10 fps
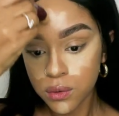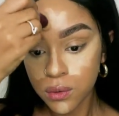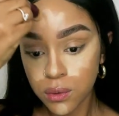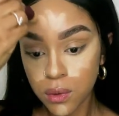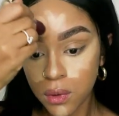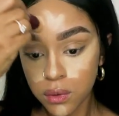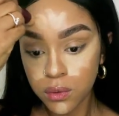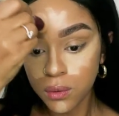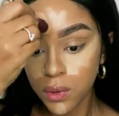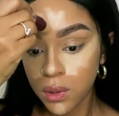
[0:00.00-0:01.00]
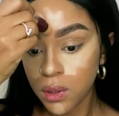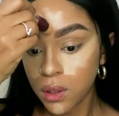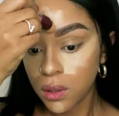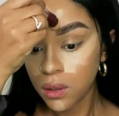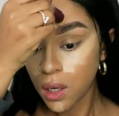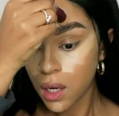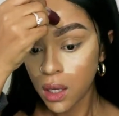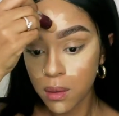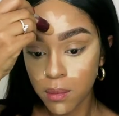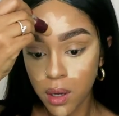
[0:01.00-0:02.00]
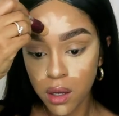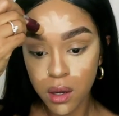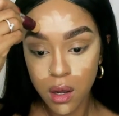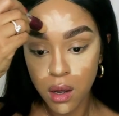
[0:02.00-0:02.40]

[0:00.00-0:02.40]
to do it here, highlight my